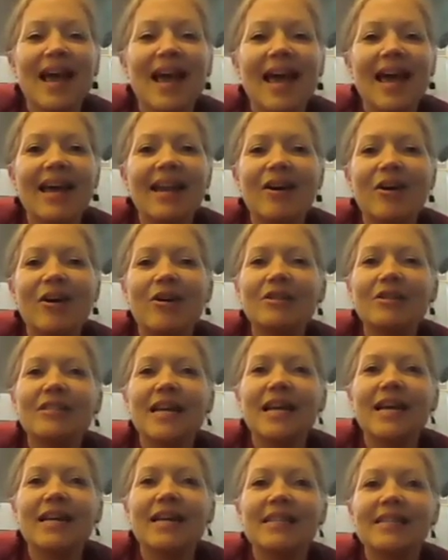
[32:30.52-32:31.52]
And our
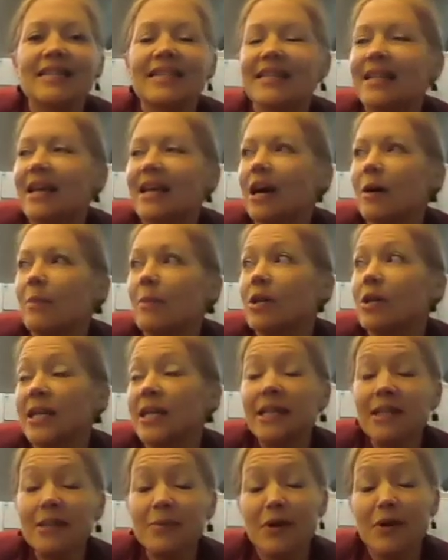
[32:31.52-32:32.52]
dance
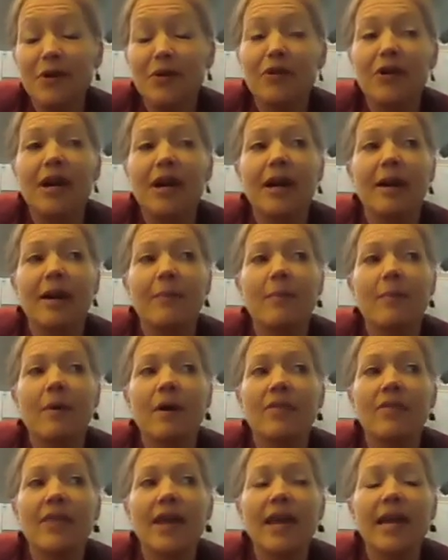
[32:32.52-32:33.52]
program,
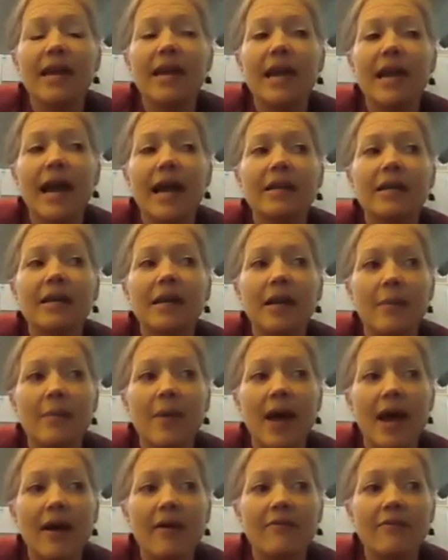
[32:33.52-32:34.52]
they
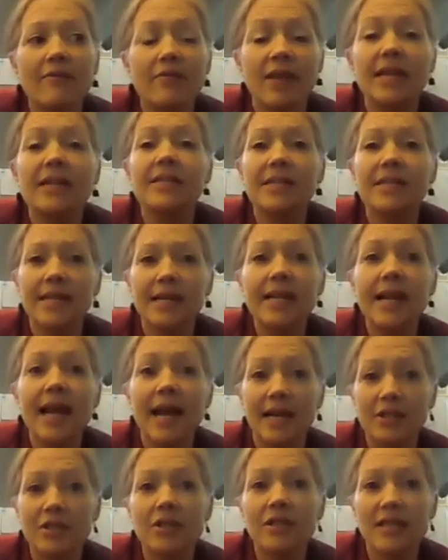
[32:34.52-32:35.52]
did
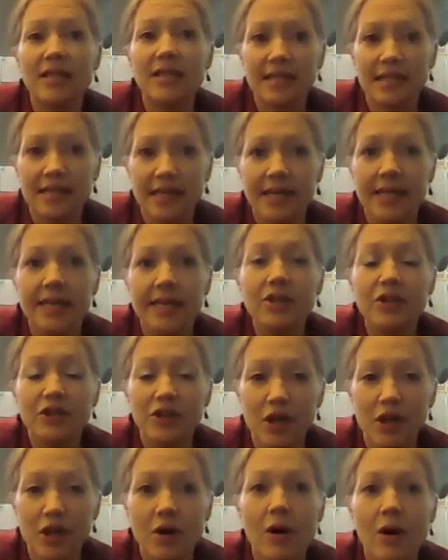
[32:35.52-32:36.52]
a
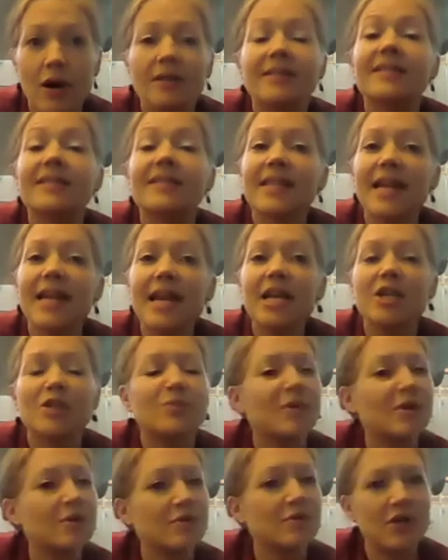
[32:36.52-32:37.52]
show on stage,
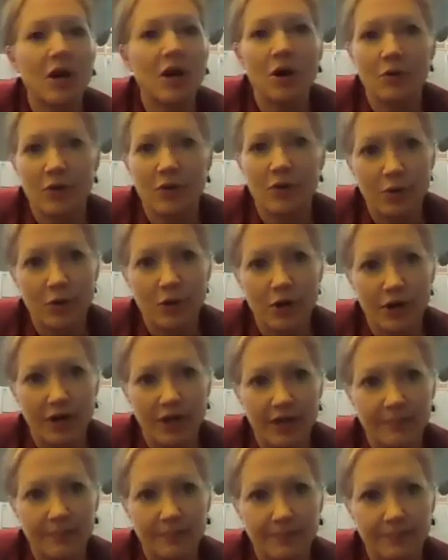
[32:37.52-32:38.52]
but it was all
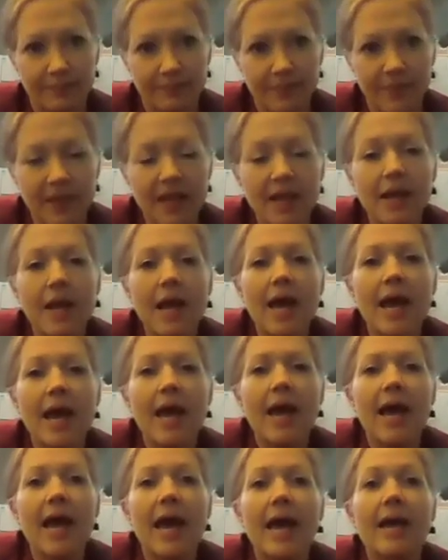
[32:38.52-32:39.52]
recorded.
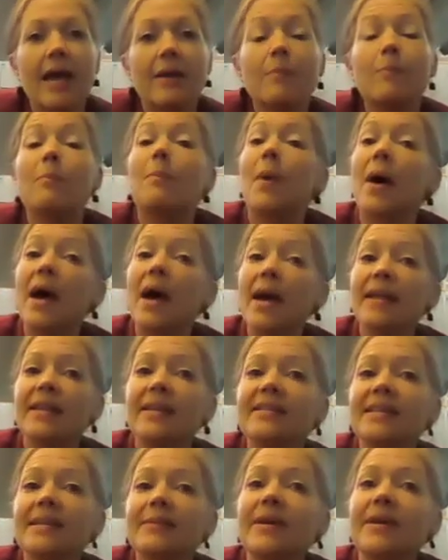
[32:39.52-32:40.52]
But at
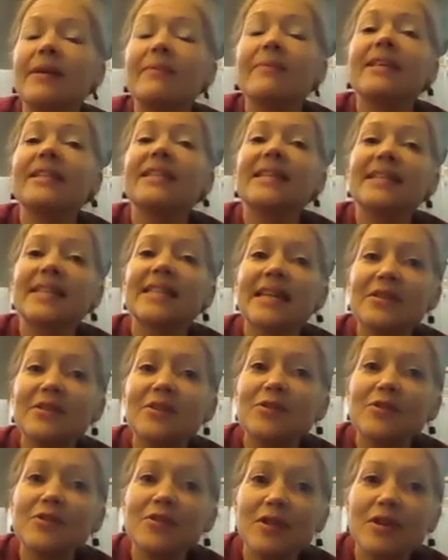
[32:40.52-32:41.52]
the same time, like the
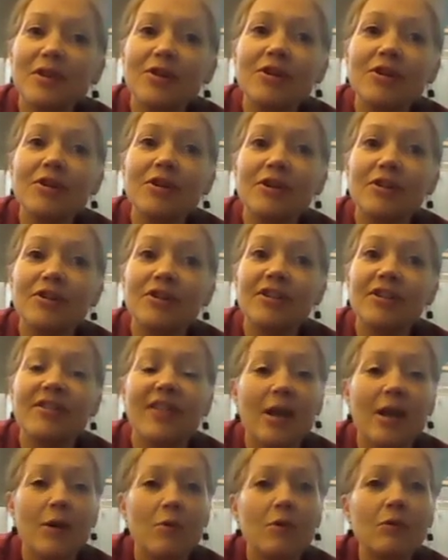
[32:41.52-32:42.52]
dancers learned,
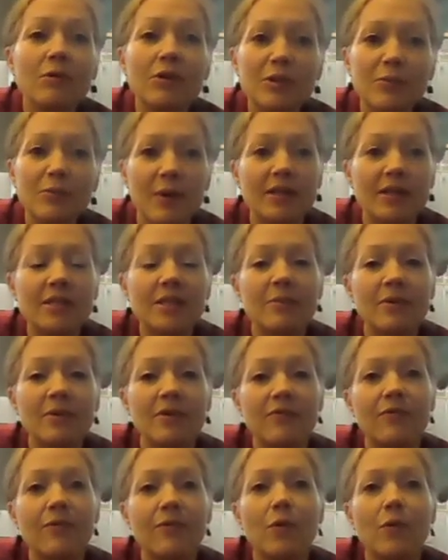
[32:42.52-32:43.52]
they were
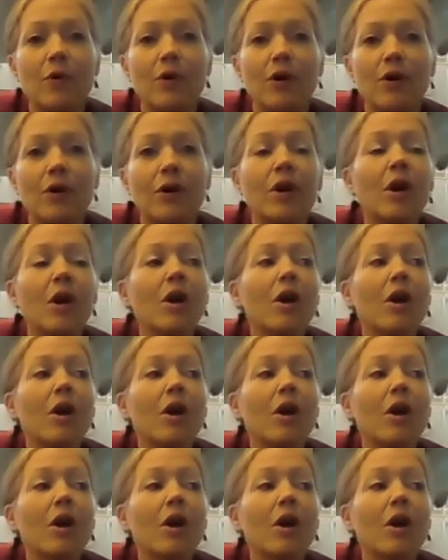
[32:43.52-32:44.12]
responsible for,